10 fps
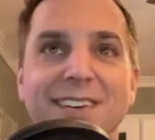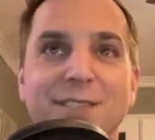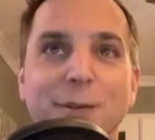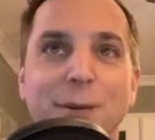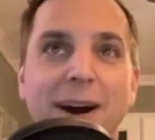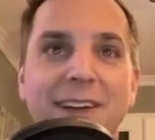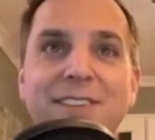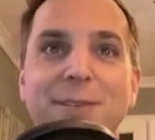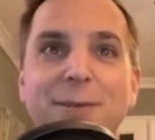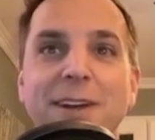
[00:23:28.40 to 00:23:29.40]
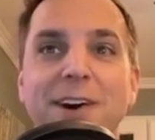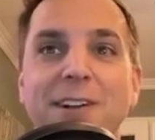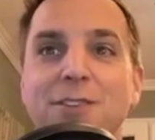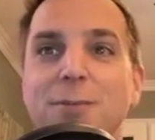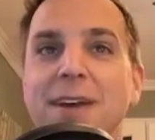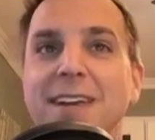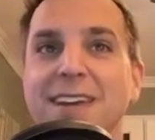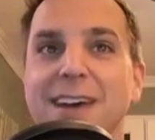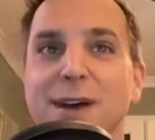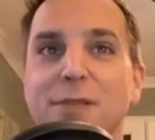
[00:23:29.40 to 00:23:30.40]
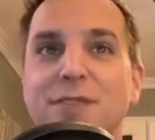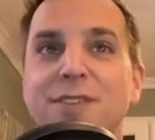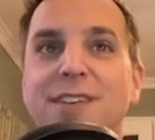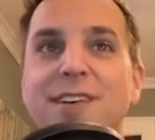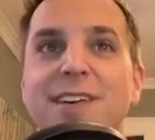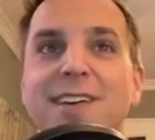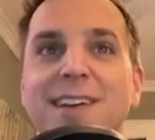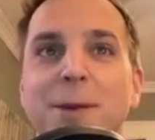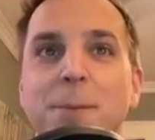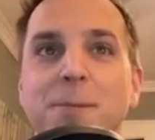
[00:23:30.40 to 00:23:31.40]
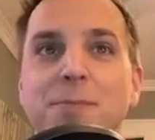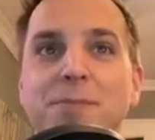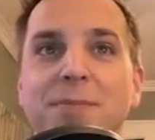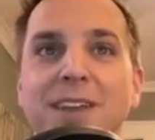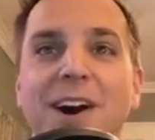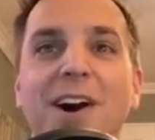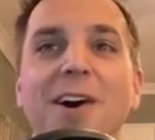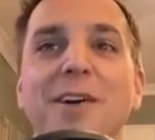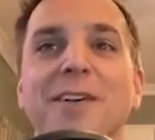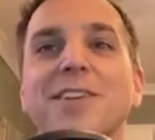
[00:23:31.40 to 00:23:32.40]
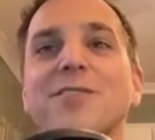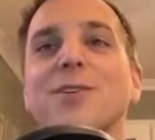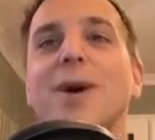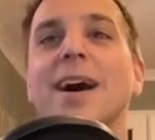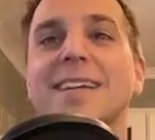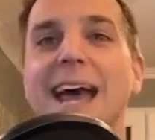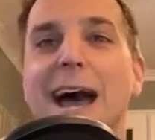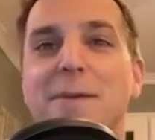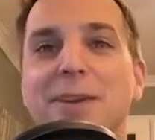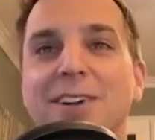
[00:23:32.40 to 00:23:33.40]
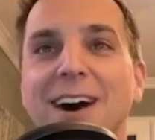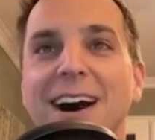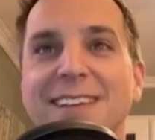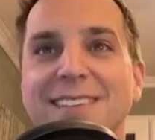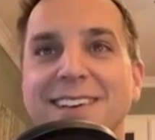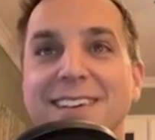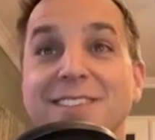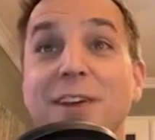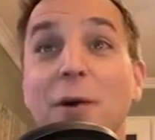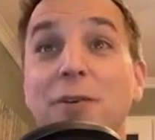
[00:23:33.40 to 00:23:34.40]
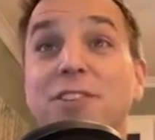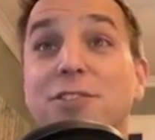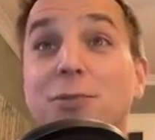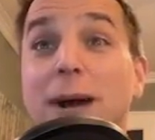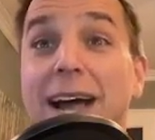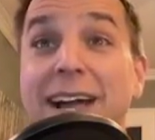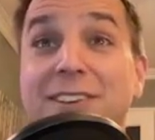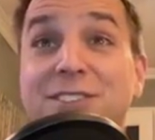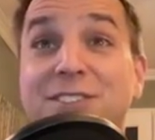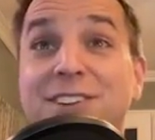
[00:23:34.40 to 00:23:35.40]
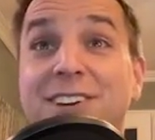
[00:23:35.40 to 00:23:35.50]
Fouad's 3 ultimate gift. Oh, and Fouad capitalizes. Don't switch!